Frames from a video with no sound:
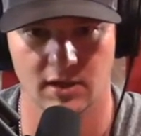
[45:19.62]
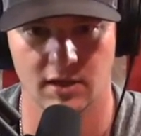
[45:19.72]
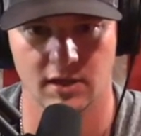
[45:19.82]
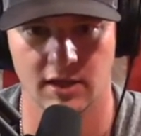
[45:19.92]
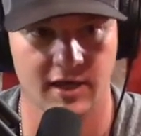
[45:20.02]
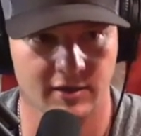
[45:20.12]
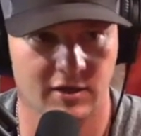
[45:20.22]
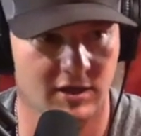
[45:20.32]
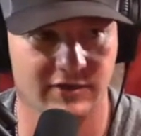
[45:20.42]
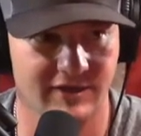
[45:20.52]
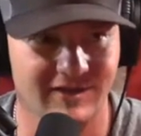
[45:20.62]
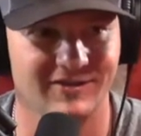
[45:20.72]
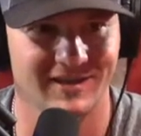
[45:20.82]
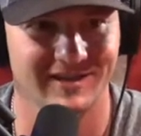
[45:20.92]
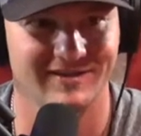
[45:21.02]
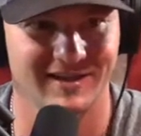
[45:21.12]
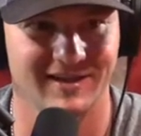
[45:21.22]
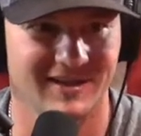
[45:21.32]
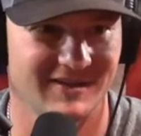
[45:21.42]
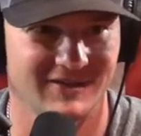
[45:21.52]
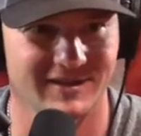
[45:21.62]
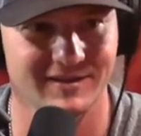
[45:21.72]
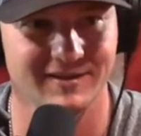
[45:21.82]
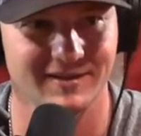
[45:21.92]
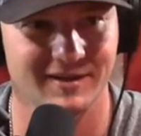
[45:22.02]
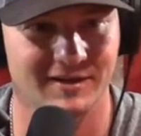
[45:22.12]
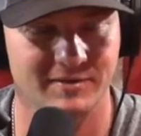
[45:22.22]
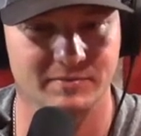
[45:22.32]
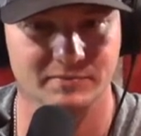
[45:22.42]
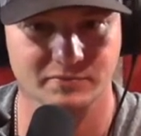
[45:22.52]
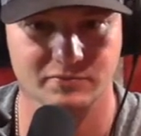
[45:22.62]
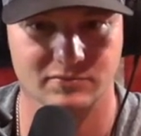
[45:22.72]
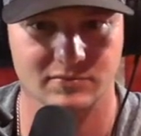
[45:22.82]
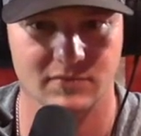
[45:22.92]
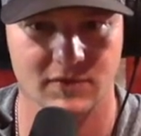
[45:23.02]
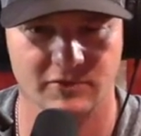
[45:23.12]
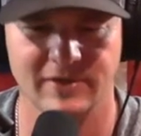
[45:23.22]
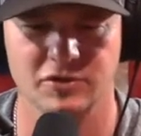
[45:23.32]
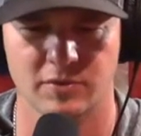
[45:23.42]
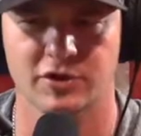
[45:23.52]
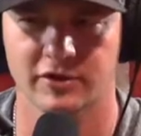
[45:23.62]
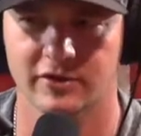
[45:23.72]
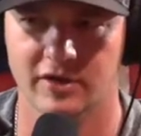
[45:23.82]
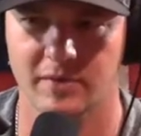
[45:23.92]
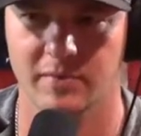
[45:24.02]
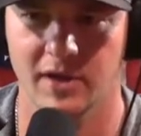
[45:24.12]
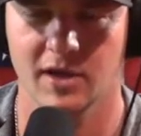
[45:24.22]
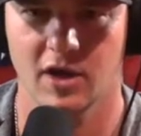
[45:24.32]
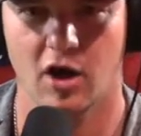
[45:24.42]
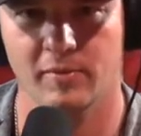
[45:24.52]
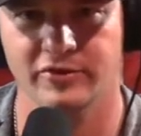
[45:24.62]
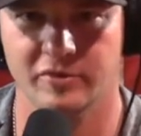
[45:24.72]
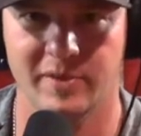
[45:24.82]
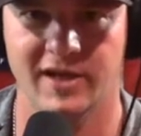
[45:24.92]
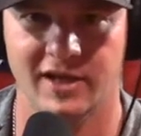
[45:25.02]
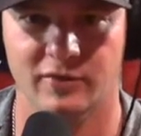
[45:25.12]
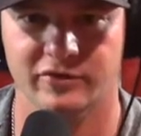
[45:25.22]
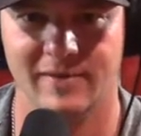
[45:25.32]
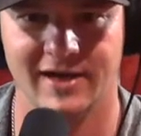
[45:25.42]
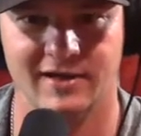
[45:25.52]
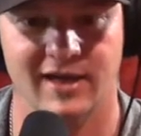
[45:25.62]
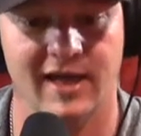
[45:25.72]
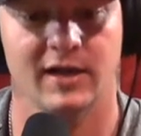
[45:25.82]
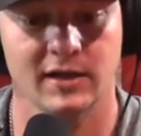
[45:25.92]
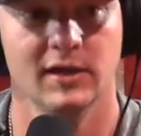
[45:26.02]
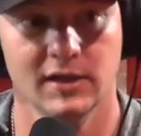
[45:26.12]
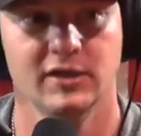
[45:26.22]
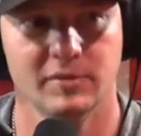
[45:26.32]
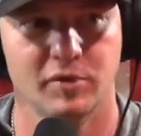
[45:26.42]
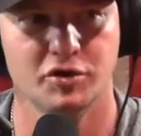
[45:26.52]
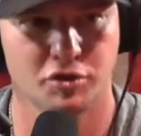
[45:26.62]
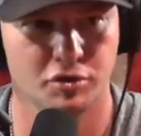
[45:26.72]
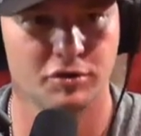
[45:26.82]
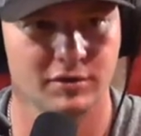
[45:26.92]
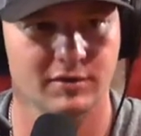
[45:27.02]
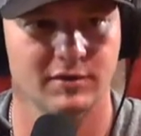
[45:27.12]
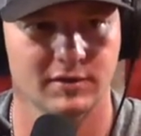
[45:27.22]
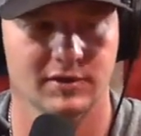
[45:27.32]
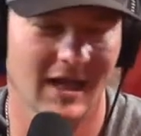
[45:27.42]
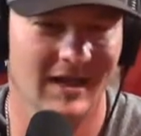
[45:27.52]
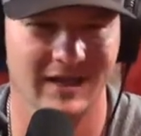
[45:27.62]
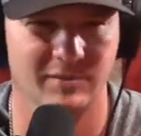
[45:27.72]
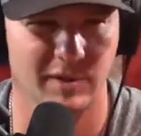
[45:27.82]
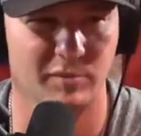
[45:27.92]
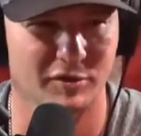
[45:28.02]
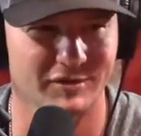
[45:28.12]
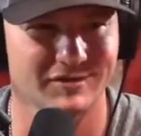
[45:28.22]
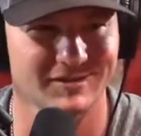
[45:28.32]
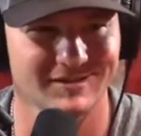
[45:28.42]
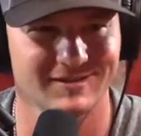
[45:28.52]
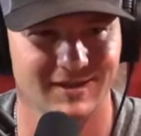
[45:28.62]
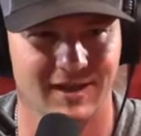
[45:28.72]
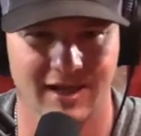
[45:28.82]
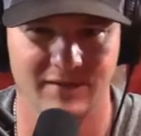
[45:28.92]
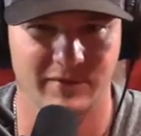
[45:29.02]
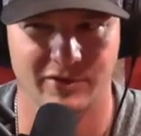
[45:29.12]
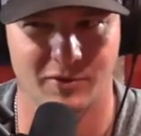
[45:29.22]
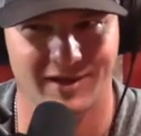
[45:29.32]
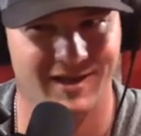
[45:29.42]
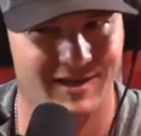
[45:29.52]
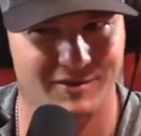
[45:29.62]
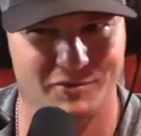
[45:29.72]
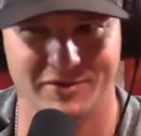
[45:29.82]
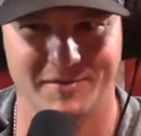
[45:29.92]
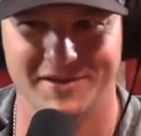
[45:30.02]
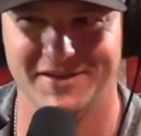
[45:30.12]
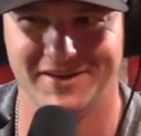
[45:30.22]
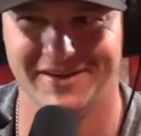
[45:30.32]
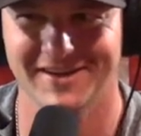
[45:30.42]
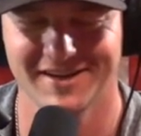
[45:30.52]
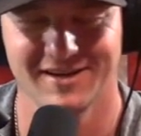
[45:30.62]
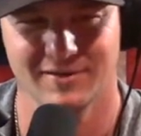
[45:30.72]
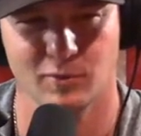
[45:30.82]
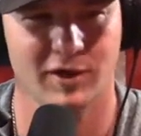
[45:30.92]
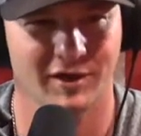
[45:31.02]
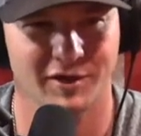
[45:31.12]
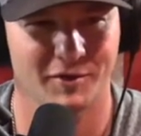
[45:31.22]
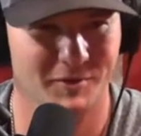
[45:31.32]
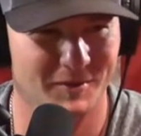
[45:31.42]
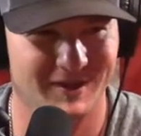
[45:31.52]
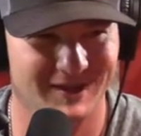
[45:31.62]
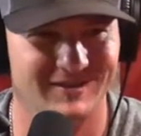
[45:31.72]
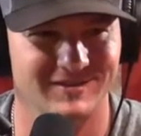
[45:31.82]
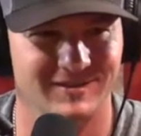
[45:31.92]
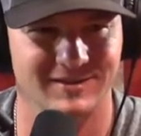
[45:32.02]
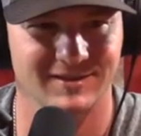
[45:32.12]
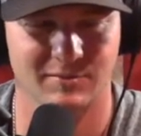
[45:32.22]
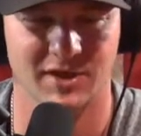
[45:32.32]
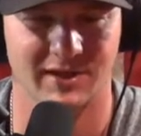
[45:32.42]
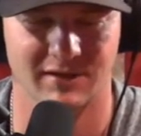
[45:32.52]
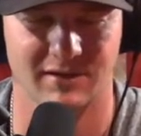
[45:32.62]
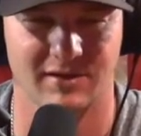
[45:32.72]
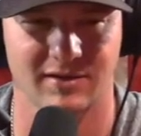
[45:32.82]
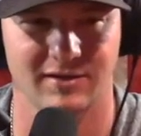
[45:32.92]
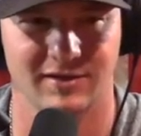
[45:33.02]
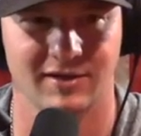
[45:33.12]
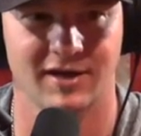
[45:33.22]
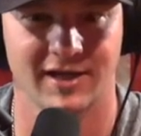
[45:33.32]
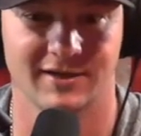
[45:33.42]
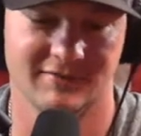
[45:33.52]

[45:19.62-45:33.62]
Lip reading: yeah, it's easy to get lazy, especially when you're almost depending on somebody to kind of to push you. I like to be pushed. I like to be told I can't do something, or we're going to go do this, and I'm like, ugh. And they're like,